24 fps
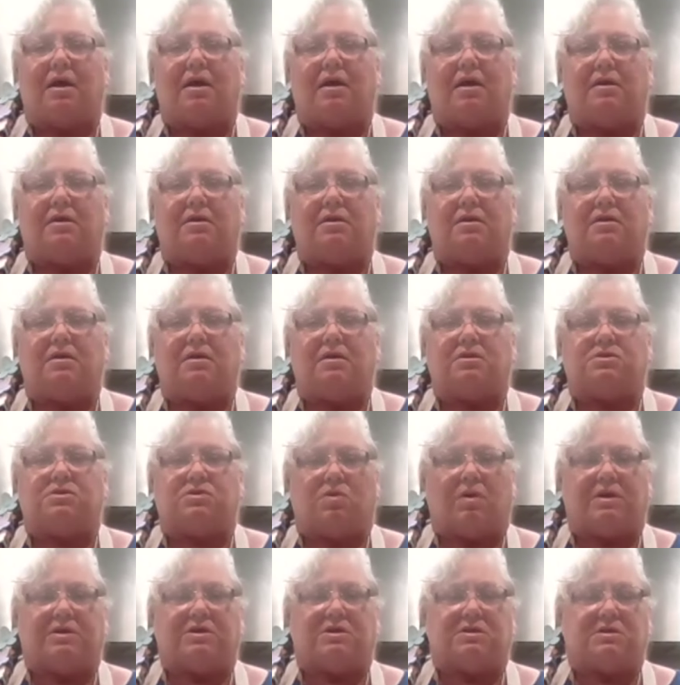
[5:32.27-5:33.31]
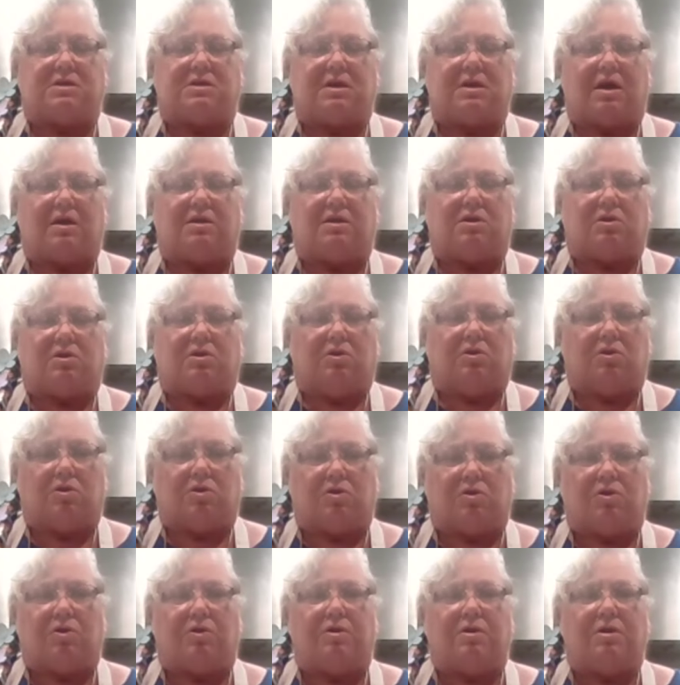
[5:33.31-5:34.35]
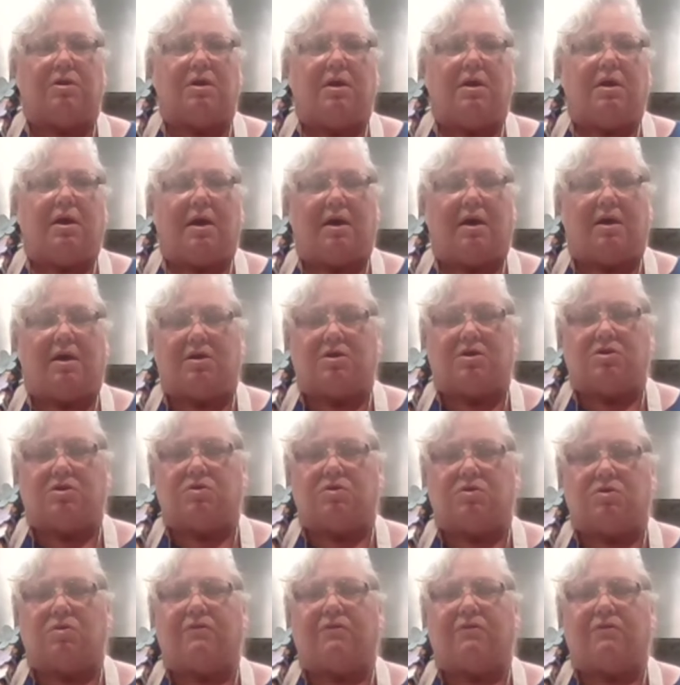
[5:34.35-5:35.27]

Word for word: and so I just had to learn